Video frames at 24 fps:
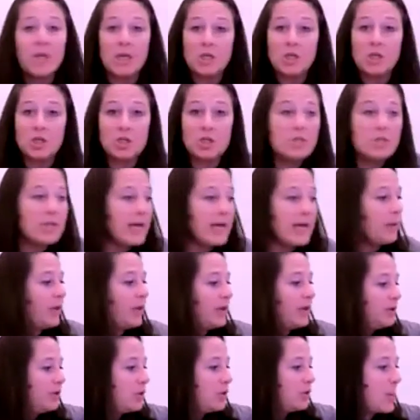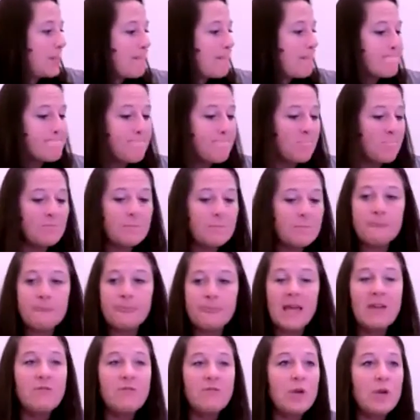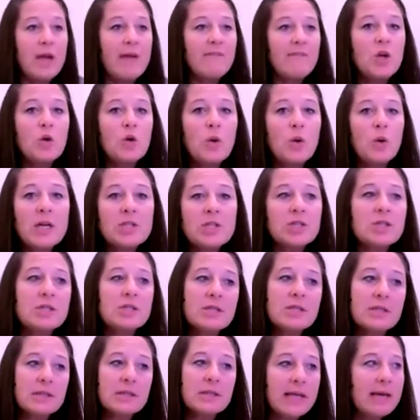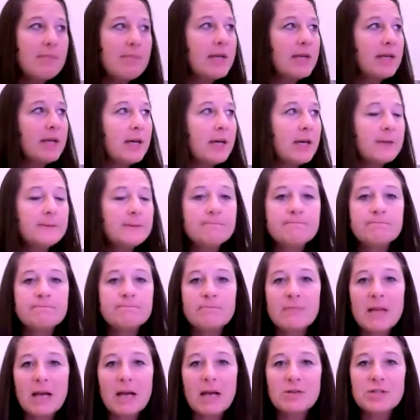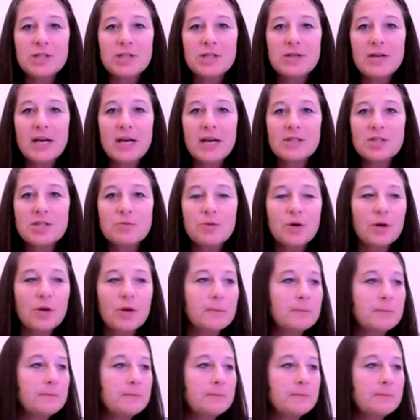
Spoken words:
just like we do. If you have any questions, let me know. I'll see you guys tomorrow.